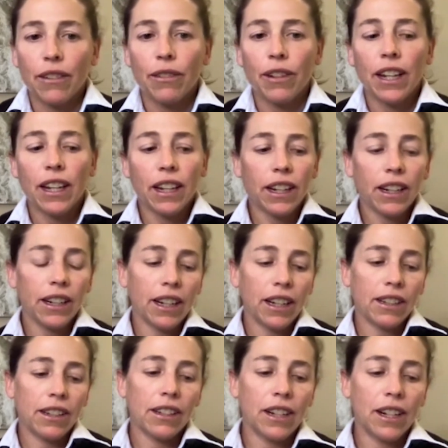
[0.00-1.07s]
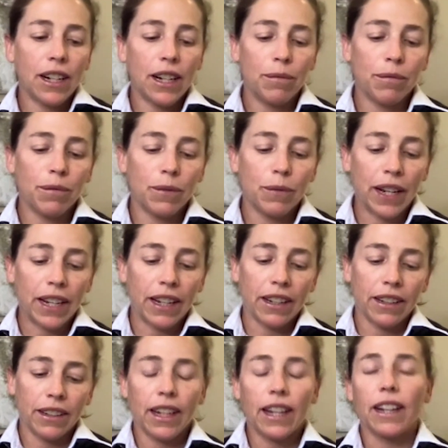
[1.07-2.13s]
we got stopped by
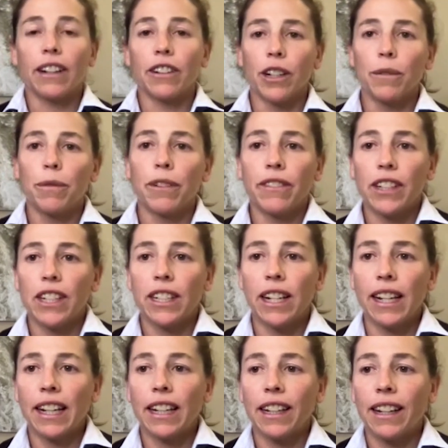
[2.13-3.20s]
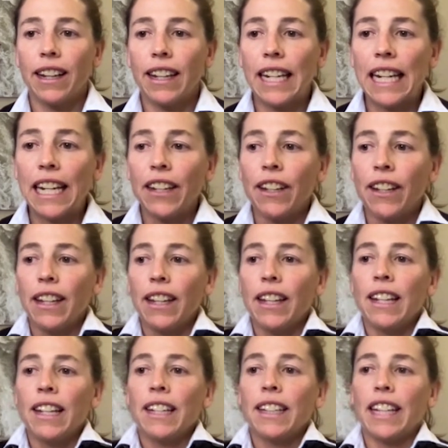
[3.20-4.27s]
a group of Ashanika, and
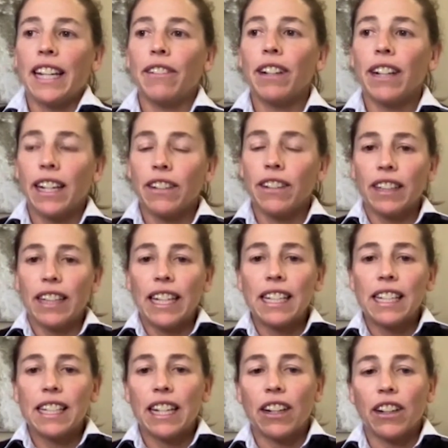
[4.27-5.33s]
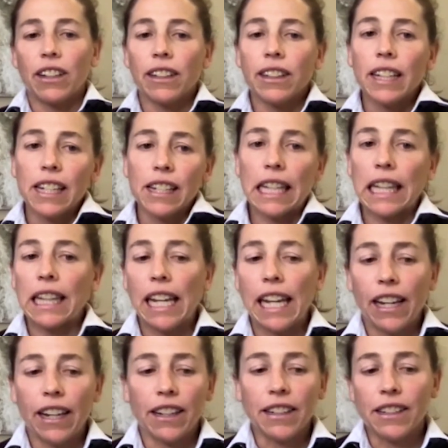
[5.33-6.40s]
they were kind of listing all these
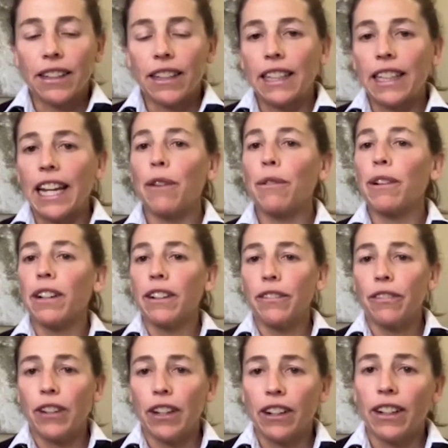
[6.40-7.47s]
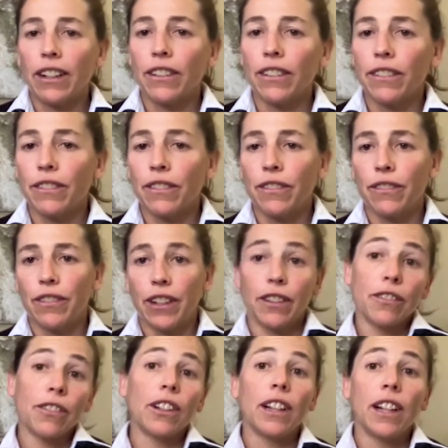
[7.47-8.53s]
things that they were
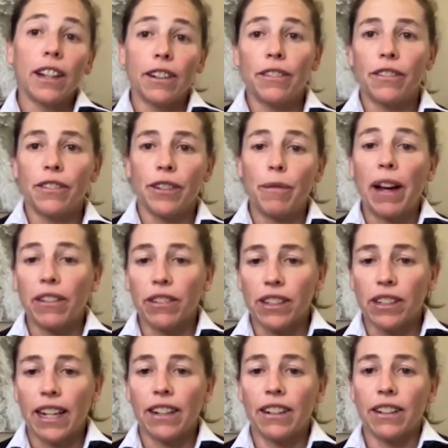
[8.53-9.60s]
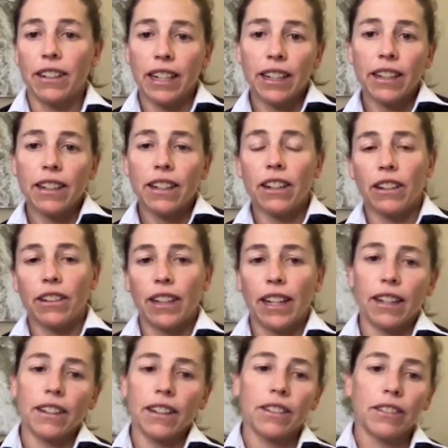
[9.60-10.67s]
fearful of from outsiders, and
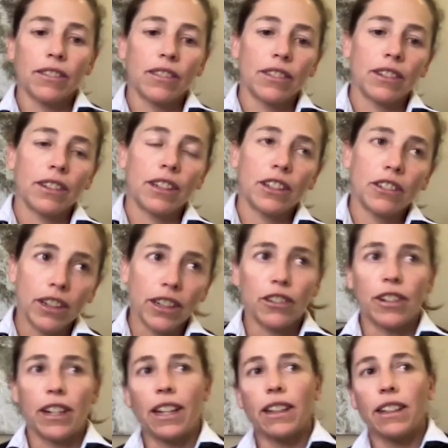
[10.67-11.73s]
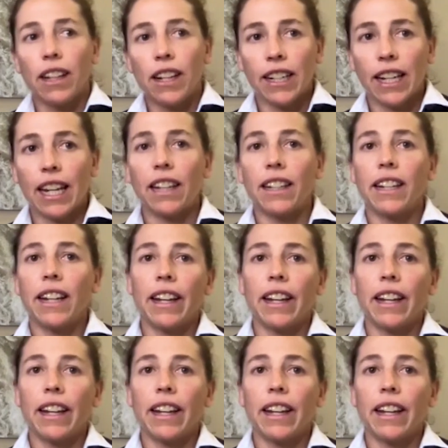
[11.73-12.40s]
like the drug trade, the logging, and